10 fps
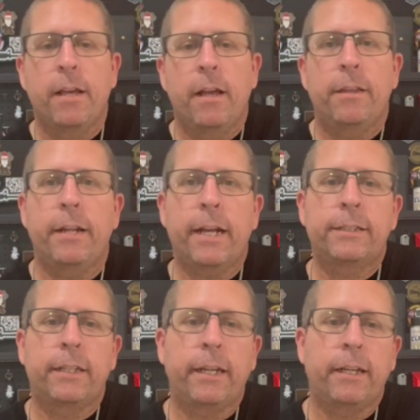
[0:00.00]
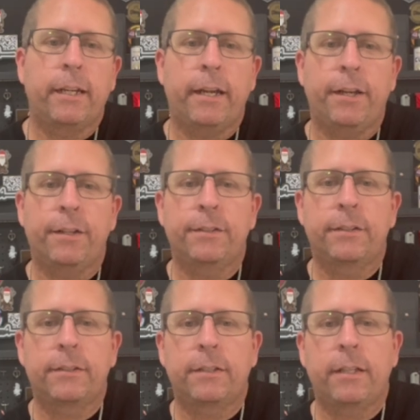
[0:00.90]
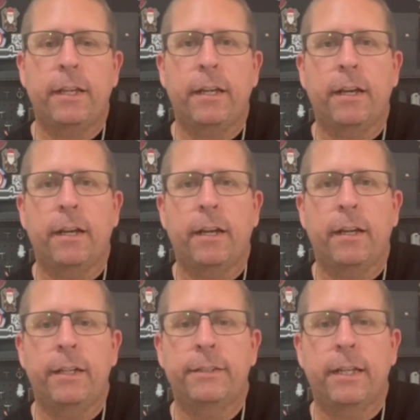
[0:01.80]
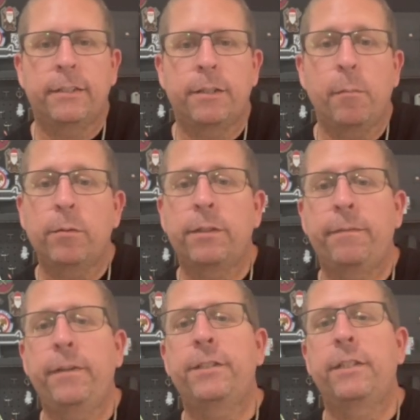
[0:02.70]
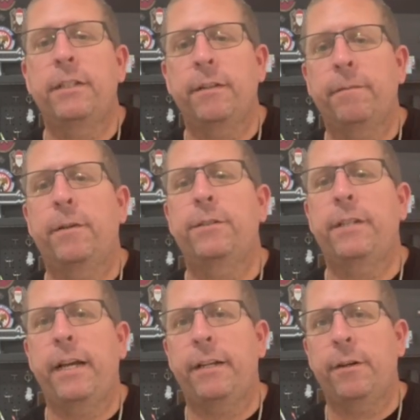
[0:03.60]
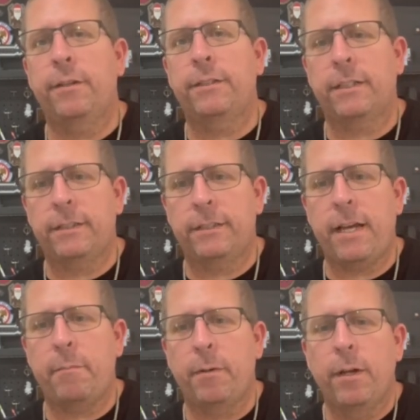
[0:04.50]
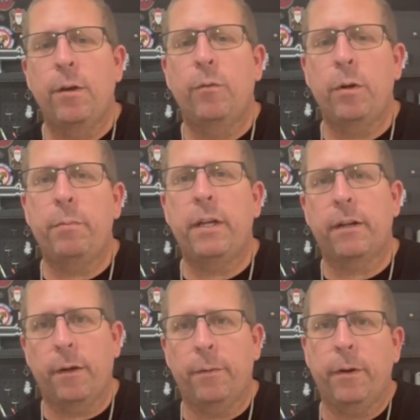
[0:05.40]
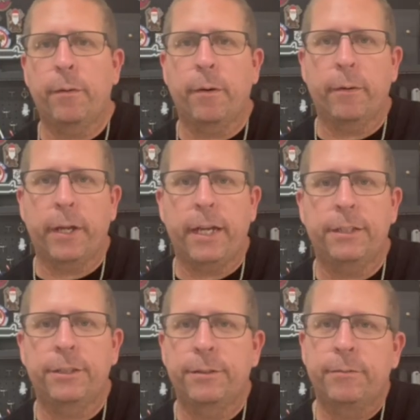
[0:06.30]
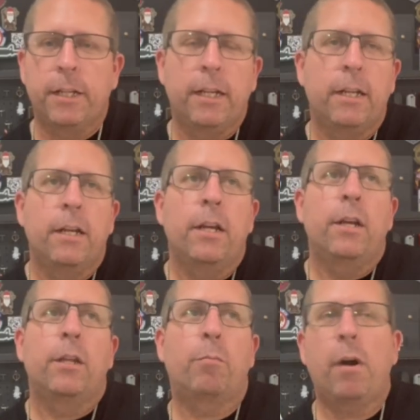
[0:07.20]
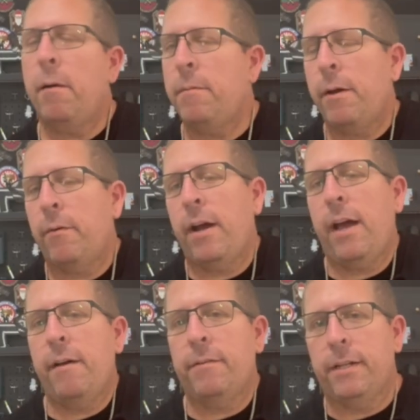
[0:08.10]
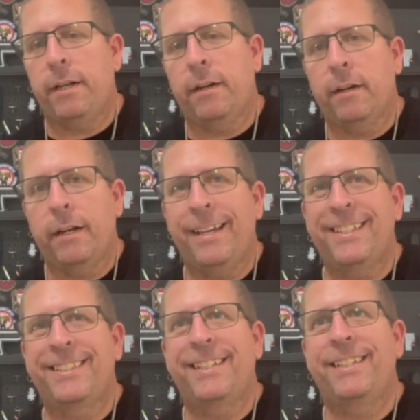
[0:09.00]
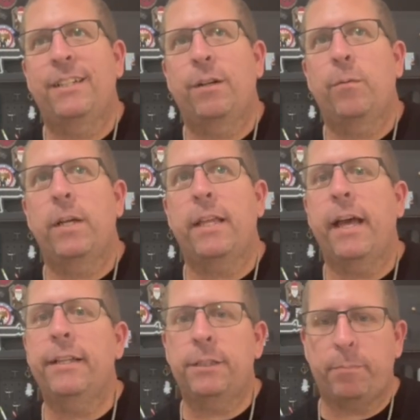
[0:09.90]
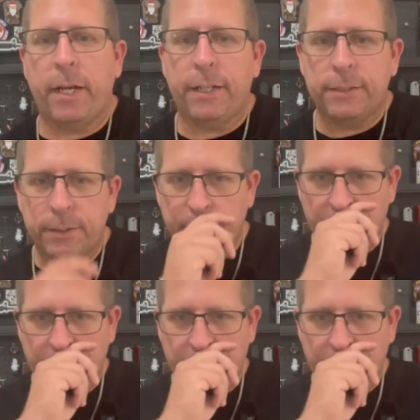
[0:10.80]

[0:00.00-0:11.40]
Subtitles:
The next thing is it says the most efficient and first diagnostic step would be a go, no-go gauge. The problem that we're having here isn't with headspace.